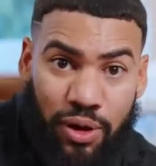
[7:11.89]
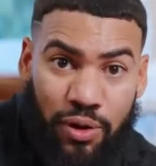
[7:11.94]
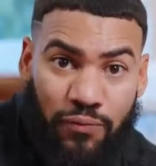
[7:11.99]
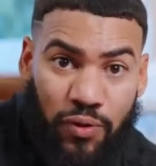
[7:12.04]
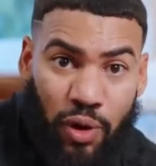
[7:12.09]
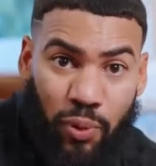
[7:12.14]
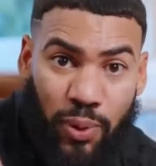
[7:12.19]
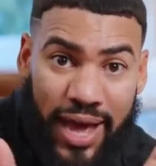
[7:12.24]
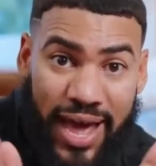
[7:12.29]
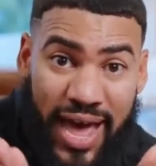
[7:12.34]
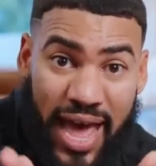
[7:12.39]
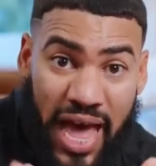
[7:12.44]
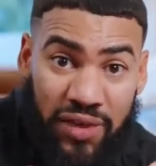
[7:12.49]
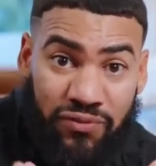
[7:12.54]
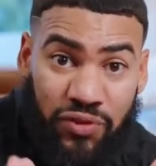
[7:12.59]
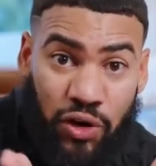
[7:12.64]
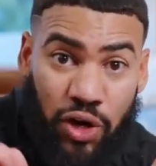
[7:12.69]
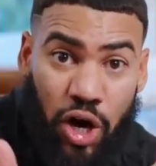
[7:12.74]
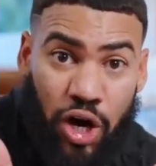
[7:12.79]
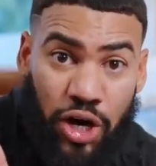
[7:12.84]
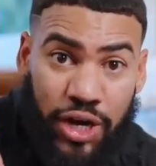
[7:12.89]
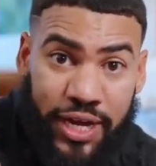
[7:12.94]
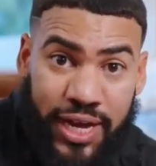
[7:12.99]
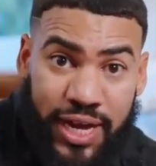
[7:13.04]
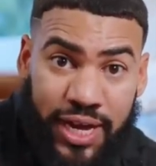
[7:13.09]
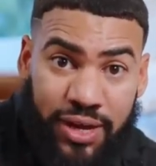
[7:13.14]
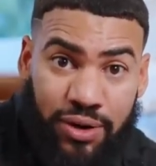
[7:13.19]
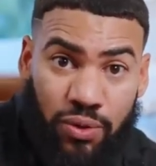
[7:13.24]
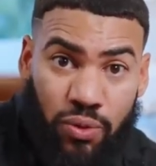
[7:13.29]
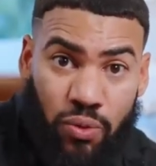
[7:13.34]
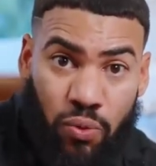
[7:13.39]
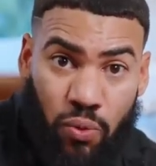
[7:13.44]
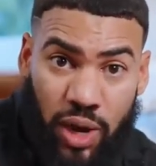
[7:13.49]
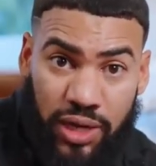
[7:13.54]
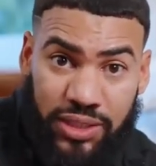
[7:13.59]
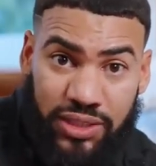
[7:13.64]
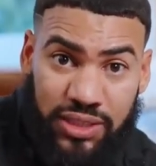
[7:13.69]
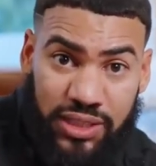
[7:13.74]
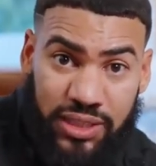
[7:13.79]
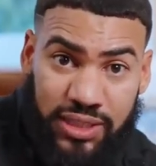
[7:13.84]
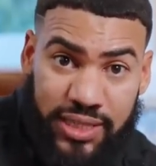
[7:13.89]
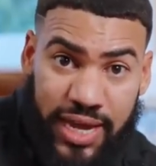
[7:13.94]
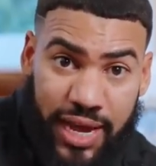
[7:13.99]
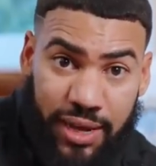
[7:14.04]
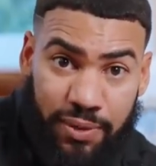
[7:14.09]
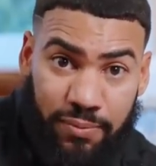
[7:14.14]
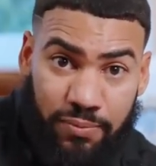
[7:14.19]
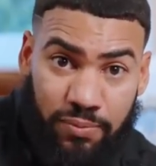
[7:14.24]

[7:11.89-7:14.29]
for whatever our kid wants to say.